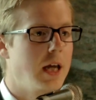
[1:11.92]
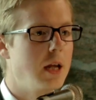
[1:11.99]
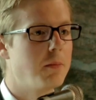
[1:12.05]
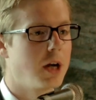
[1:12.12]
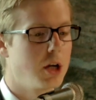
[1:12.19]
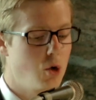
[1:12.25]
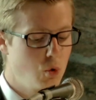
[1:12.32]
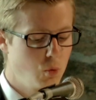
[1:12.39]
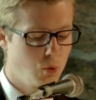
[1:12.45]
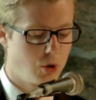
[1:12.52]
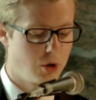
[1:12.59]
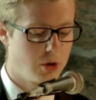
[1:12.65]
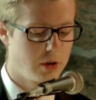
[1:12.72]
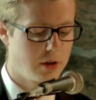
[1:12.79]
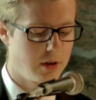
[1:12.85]
In my own
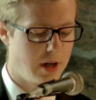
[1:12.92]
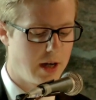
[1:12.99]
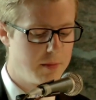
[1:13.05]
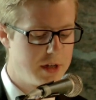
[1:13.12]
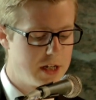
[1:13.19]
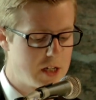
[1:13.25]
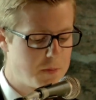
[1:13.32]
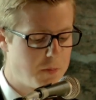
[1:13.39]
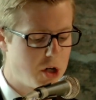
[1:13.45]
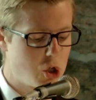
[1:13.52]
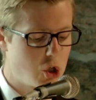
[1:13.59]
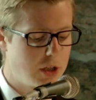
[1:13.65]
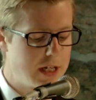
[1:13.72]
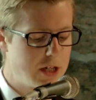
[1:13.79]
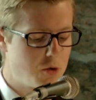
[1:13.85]
work, I've been
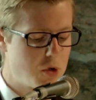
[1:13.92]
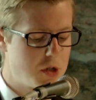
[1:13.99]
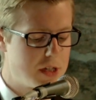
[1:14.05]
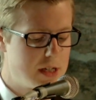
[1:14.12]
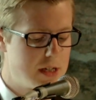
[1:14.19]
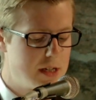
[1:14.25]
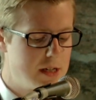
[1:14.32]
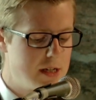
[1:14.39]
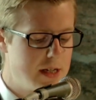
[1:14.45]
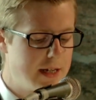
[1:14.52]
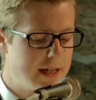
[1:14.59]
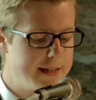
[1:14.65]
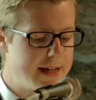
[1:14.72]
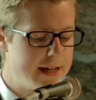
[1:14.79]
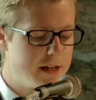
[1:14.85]
especially interested
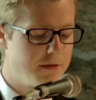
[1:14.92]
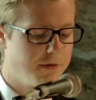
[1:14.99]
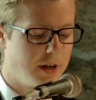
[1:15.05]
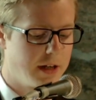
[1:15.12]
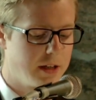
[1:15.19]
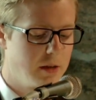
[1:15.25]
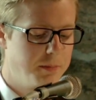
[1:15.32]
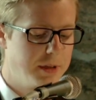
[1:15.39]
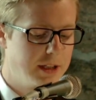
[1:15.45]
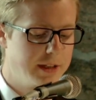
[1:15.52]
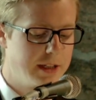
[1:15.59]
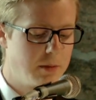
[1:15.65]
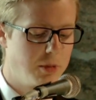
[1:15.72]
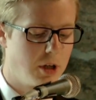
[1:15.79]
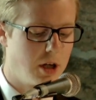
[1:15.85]
in identifying the
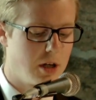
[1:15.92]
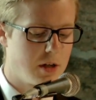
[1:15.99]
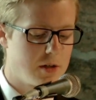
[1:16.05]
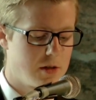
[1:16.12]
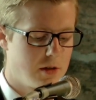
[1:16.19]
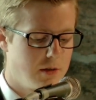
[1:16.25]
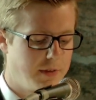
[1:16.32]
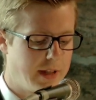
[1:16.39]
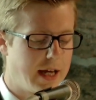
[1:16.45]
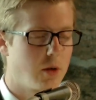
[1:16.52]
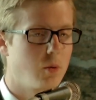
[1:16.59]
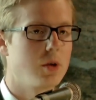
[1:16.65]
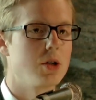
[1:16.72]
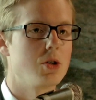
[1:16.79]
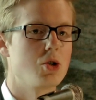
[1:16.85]
building blocks of
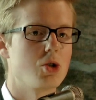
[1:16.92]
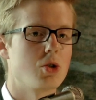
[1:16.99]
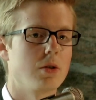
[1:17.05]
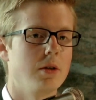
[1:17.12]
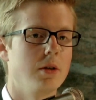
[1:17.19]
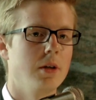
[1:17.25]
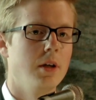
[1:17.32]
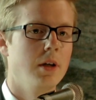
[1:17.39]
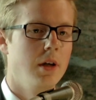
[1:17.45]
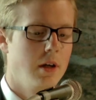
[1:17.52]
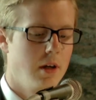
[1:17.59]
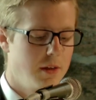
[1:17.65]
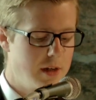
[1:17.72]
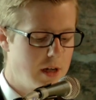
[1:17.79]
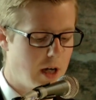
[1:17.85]
language.
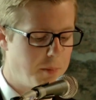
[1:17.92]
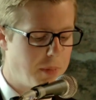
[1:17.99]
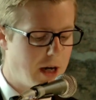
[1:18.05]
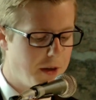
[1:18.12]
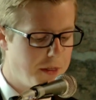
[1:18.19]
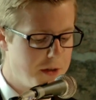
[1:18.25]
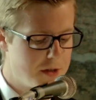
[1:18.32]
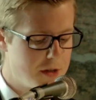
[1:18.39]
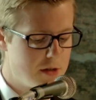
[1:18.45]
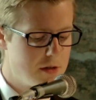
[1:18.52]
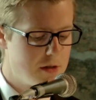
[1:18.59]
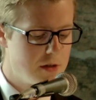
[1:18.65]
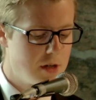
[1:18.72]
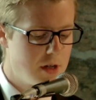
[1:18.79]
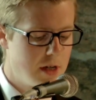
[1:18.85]
The
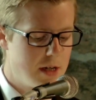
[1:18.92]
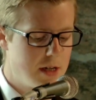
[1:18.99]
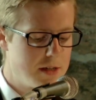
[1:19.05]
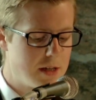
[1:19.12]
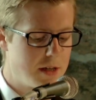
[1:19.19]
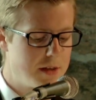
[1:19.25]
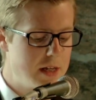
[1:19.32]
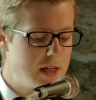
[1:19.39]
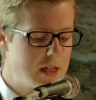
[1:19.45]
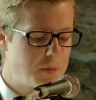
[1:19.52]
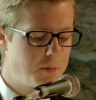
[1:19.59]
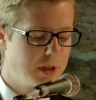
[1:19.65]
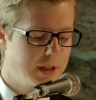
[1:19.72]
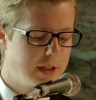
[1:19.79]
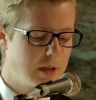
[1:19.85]
hypothesis is that these
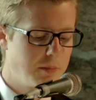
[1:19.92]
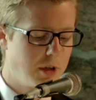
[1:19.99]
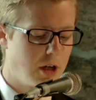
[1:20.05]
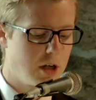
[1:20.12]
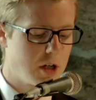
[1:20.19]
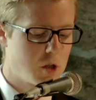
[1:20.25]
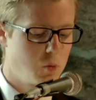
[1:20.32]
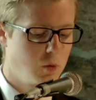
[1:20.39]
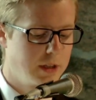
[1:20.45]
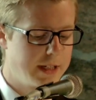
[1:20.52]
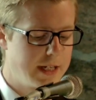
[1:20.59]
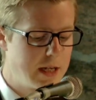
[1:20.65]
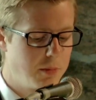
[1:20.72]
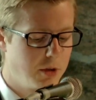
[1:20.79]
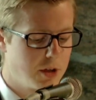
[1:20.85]
building blocks will
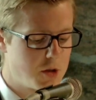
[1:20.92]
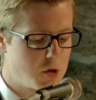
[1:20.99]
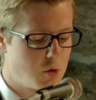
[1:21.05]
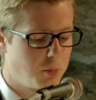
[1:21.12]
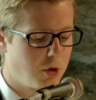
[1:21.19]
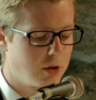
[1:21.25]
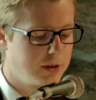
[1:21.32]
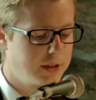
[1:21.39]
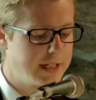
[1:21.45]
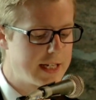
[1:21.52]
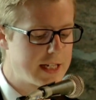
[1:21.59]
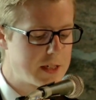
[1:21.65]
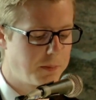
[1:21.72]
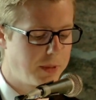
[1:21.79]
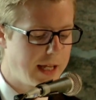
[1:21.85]
enable us to partly
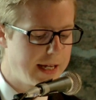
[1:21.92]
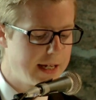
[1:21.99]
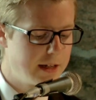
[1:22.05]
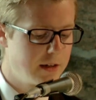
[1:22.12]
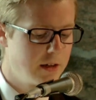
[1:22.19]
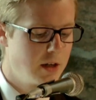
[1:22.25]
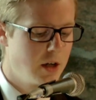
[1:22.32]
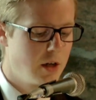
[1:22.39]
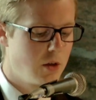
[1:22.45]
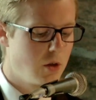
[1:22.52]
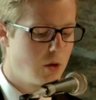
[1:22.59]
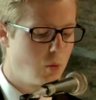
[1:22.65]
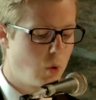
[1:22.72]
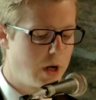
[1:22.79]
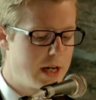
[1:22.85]
explain
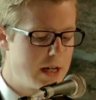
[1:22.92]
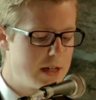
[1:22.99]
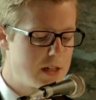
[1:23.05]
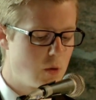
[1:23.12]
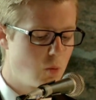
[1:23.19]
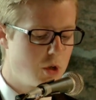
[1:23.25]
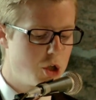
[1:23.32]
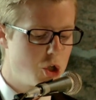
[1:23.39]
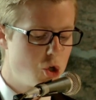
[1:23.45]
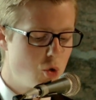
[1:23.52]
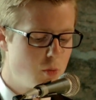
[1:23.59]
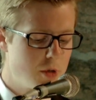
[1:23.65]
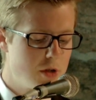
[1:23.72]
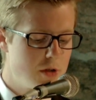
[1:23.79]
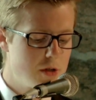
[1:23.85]
the ways in which
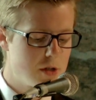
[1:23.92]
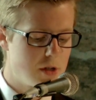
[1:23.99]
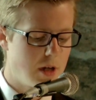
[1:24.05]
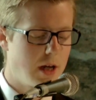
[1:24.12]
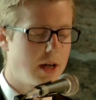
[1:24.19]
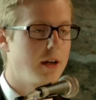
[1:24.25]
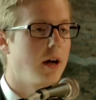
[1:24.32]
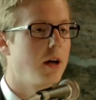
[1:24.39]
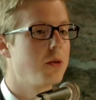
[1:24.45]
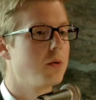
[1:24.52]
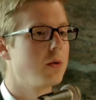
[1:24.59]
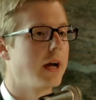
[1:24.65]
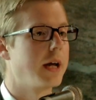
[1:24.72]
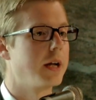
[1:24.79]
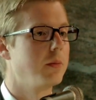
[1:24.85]
humans and
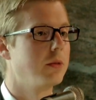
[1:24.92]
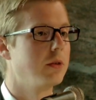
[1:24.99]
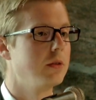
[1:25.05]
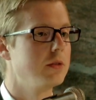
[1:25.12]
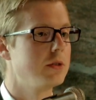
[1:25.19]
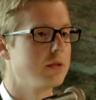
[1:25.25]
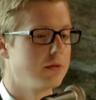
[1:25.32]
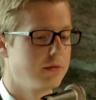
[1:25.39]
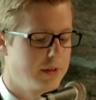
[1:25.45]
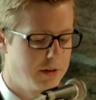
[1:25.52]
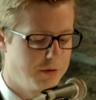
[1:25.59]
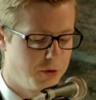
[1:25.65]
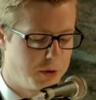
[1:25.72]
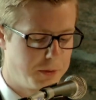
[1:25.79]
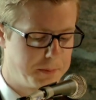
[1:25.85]
other animals
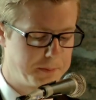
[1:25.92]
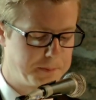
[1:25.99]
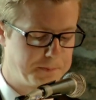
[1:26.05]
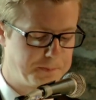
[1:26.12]
differ.